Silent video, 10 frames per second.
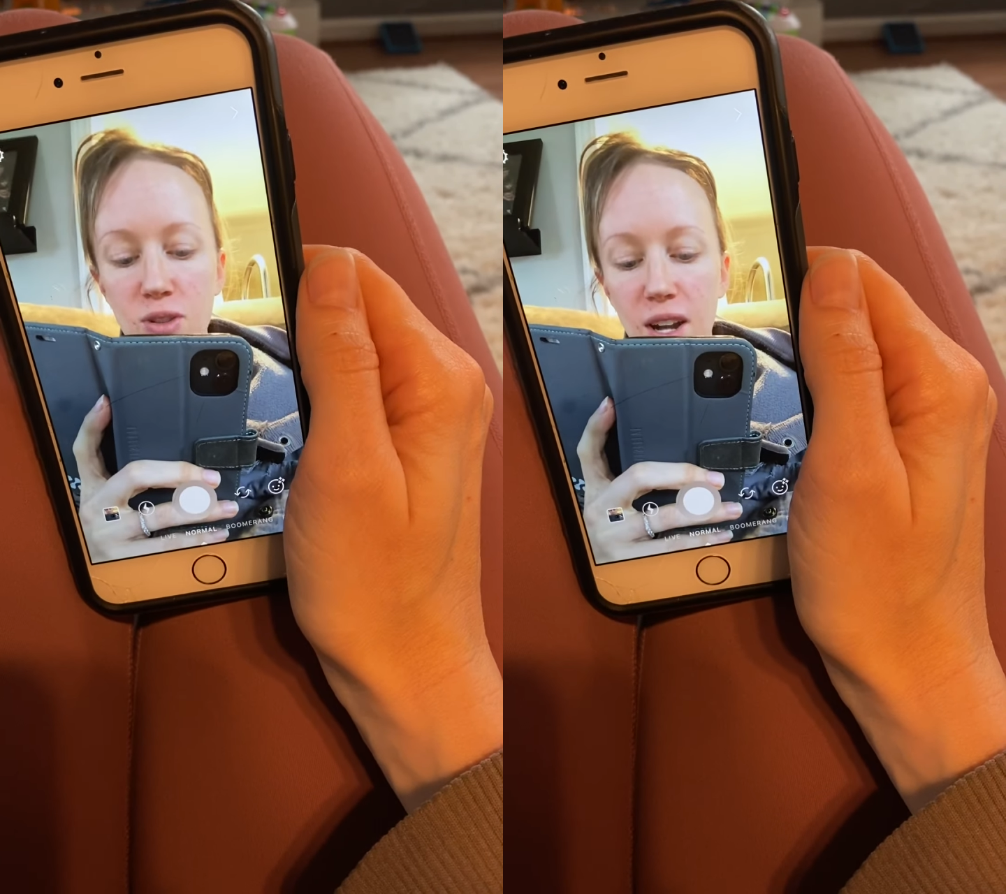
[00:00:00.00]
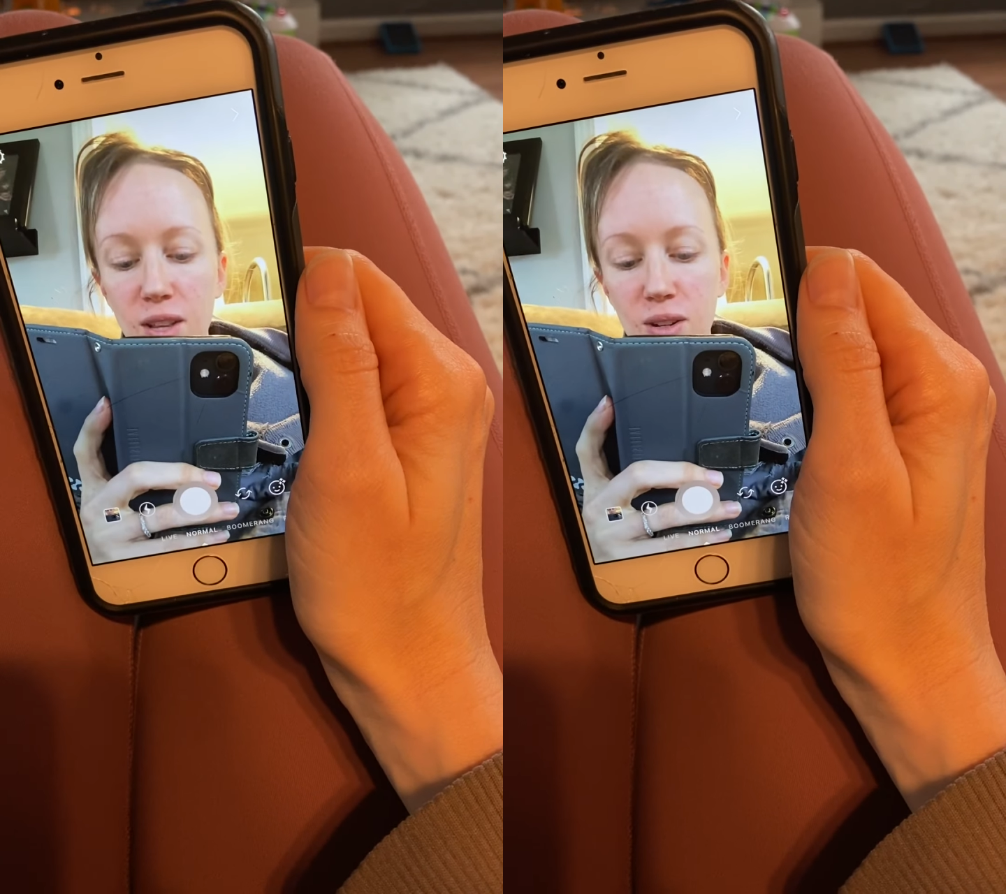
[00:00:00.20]

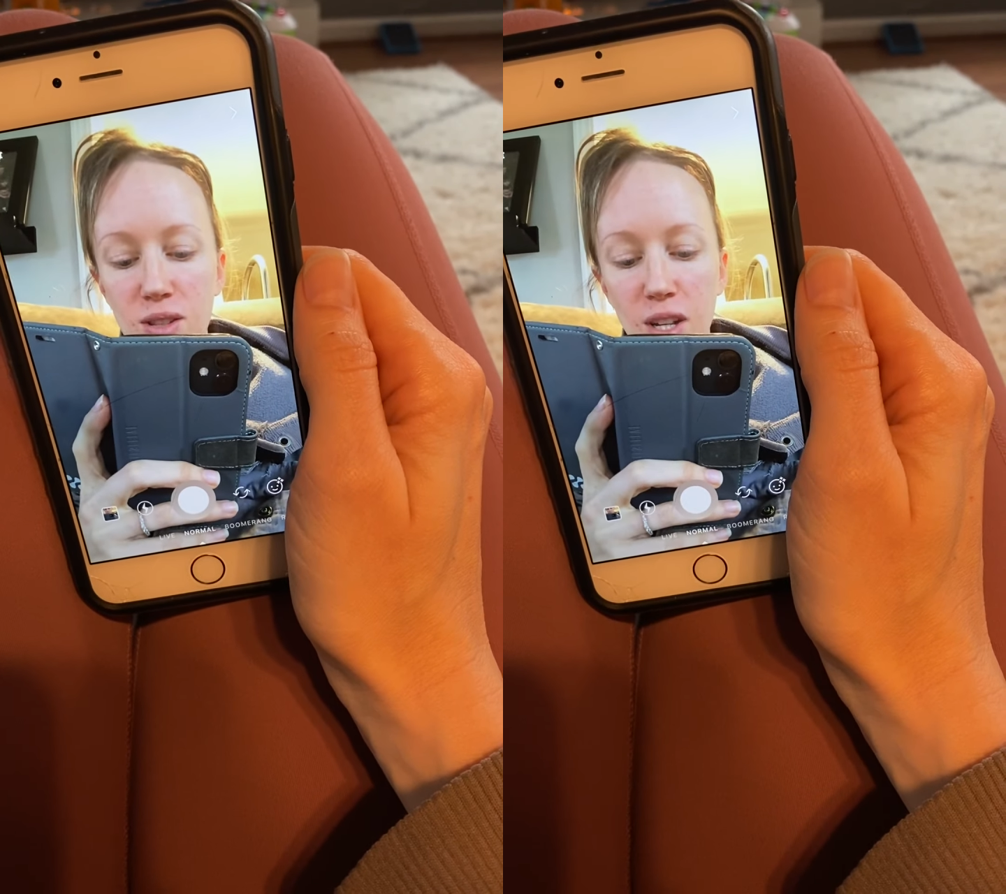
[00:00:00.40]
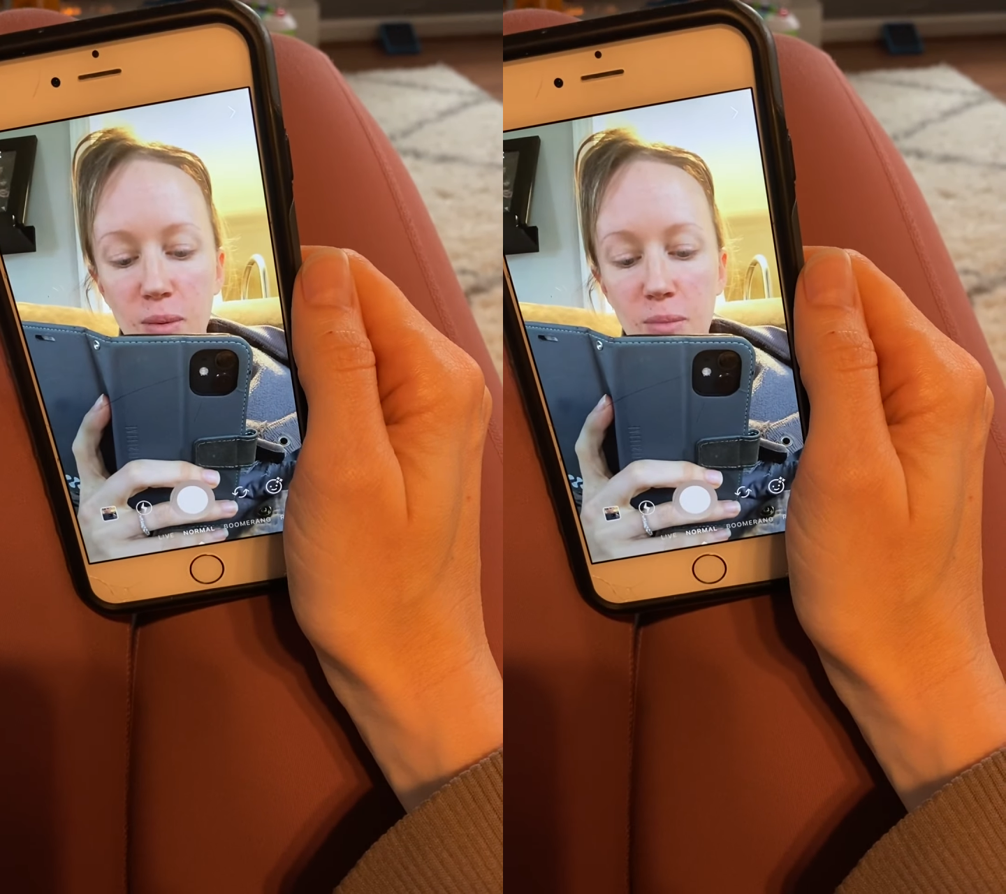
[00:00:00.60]
on it looks a
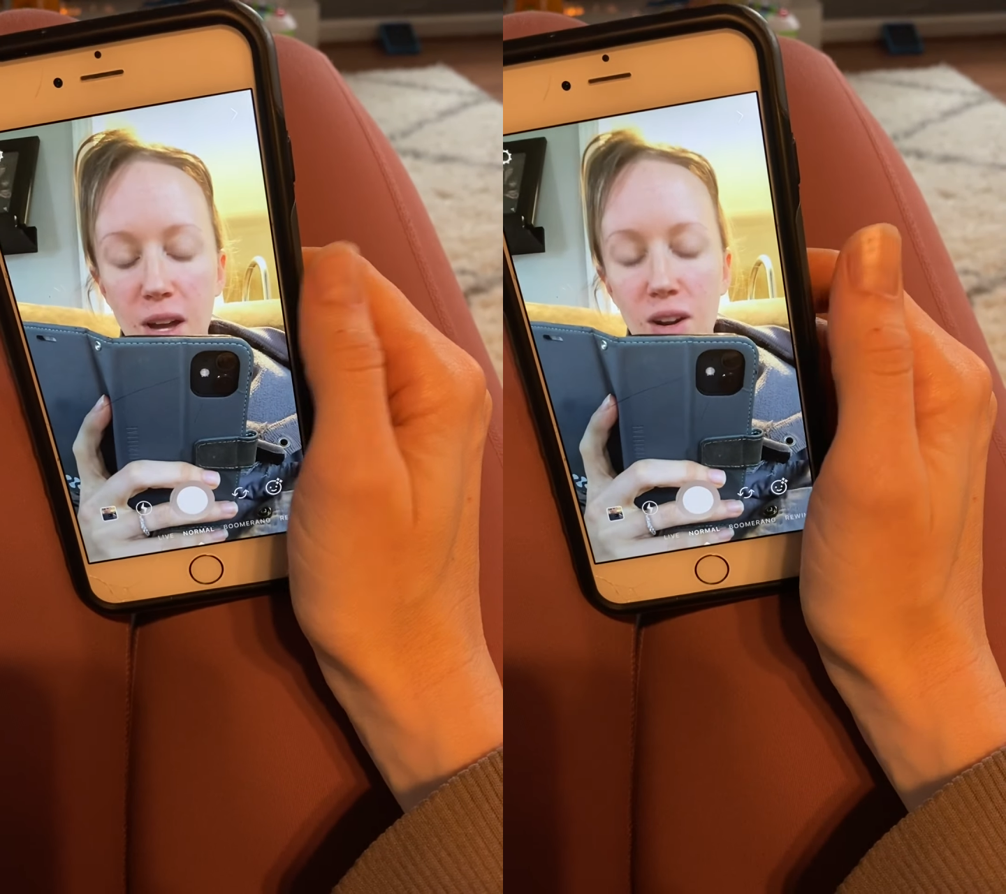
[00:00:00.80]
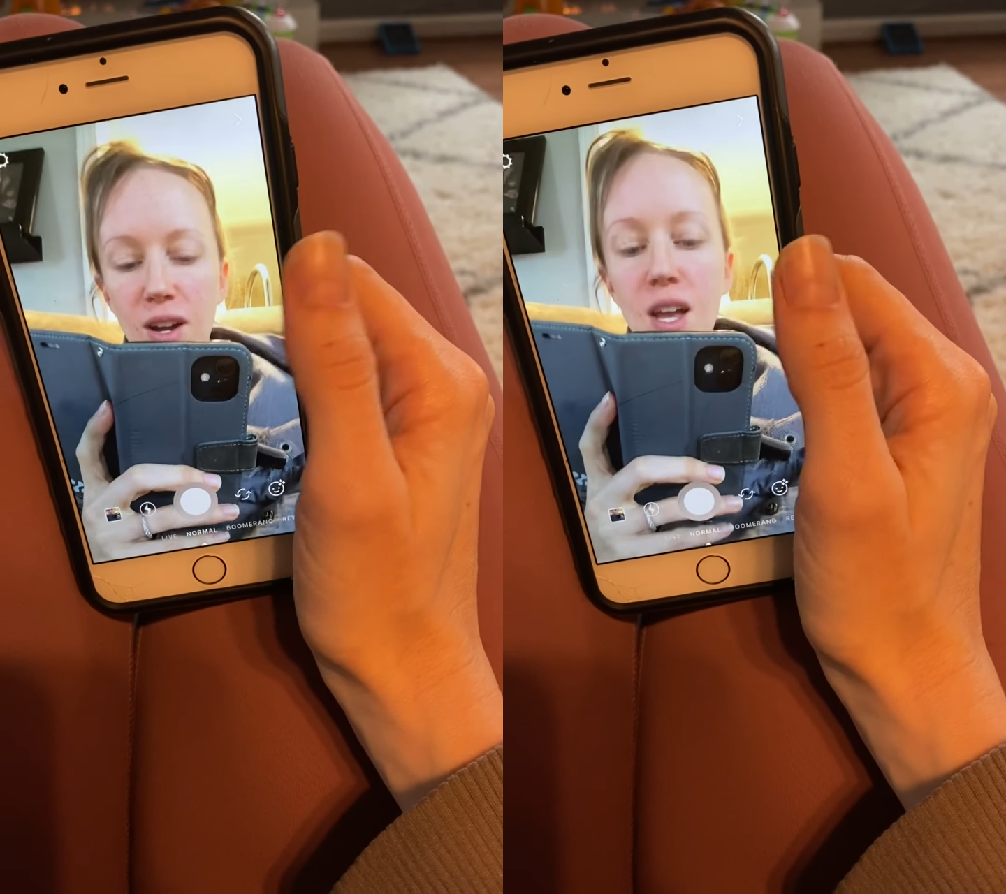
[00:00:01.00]
little bit
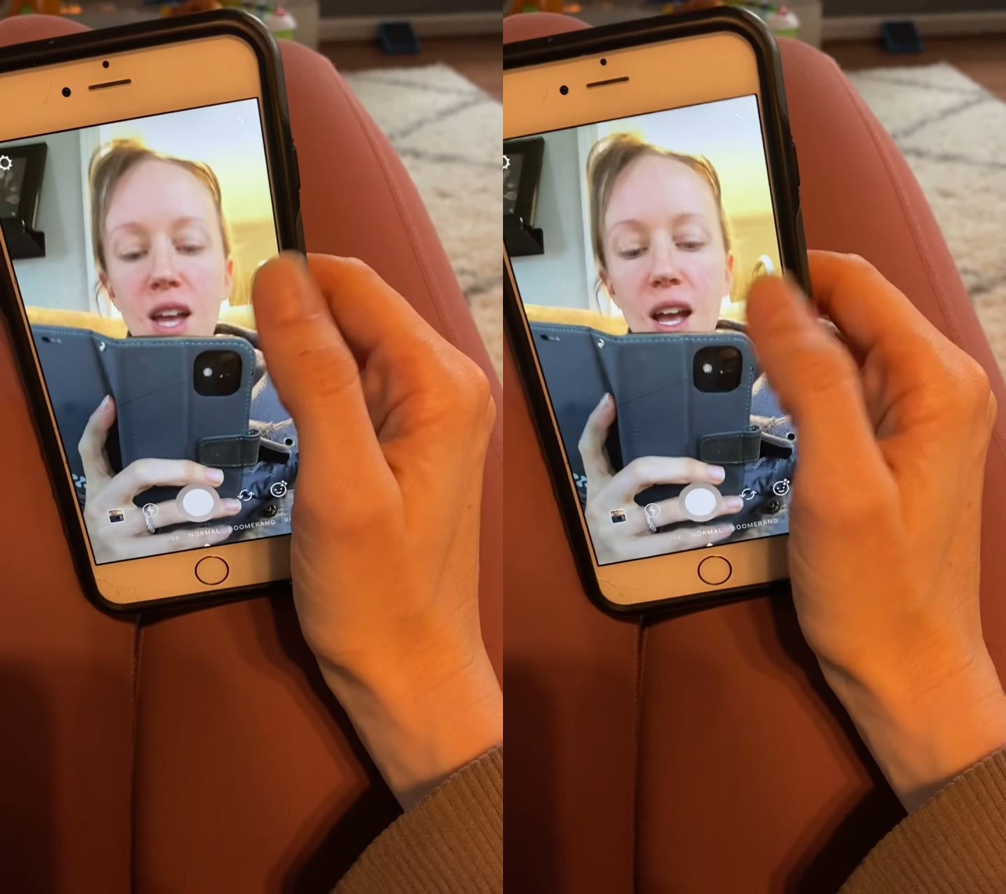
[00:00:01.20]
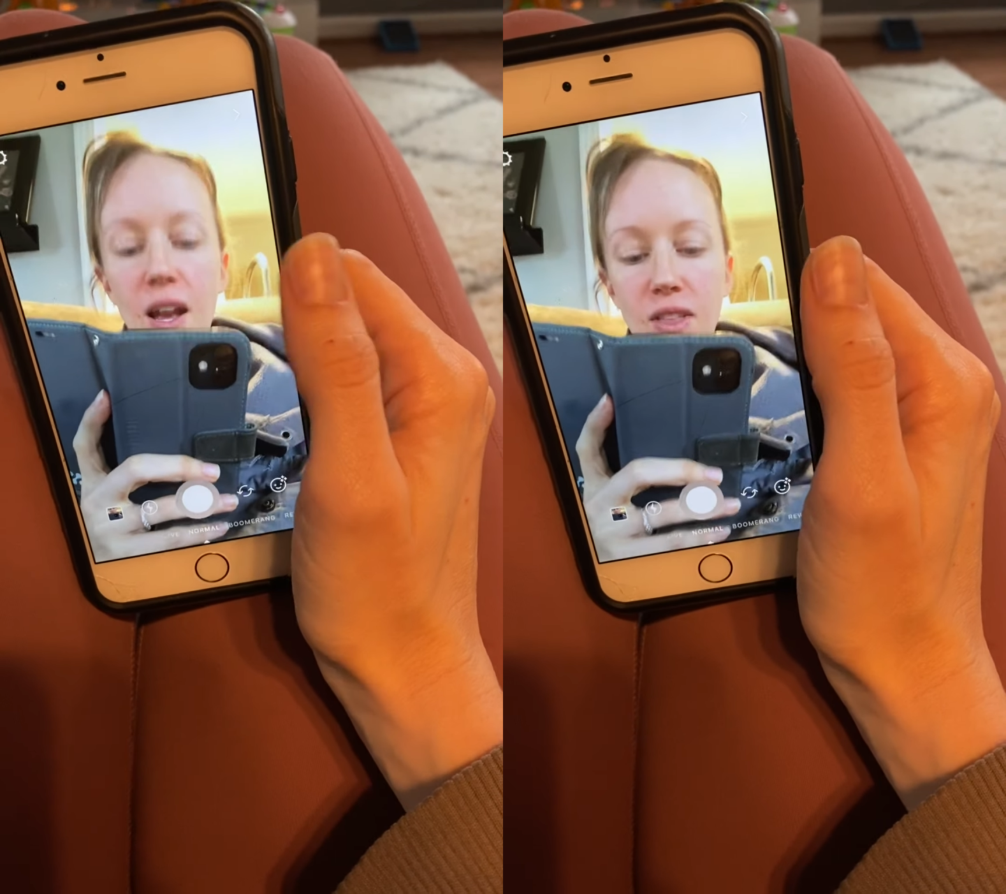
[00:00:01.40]
better,
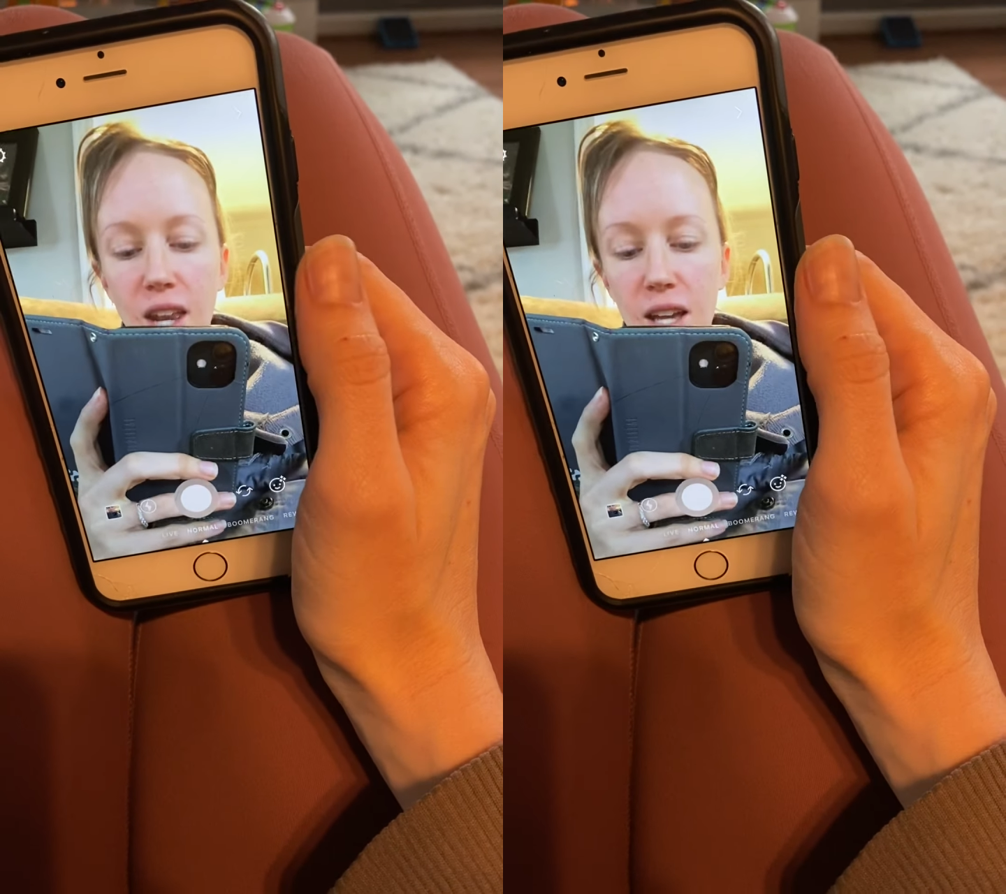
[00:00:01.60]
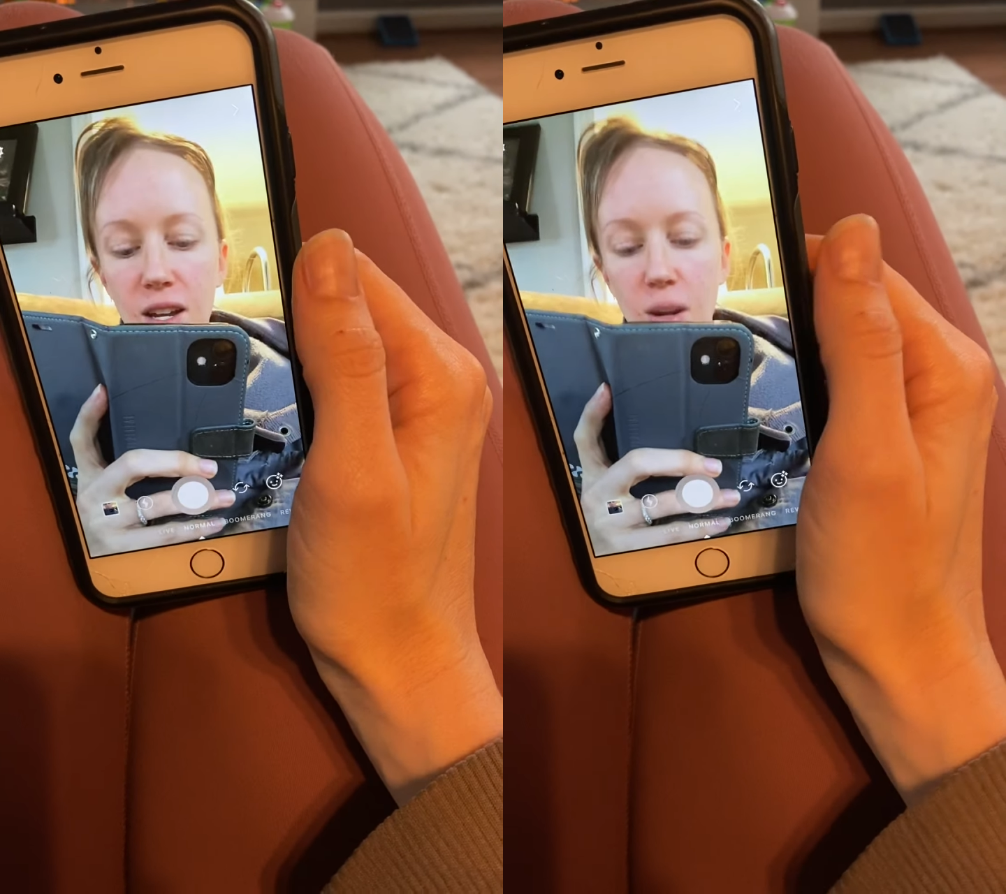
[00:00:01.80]
and then
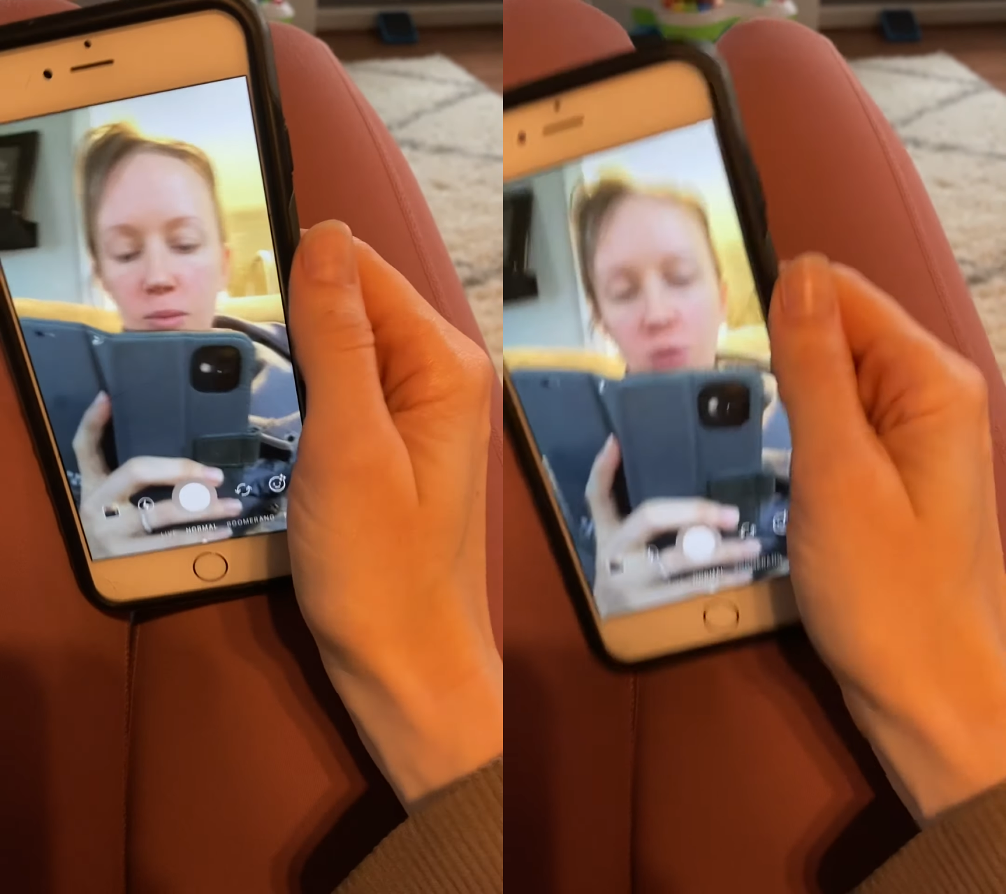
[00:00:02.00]
I can upload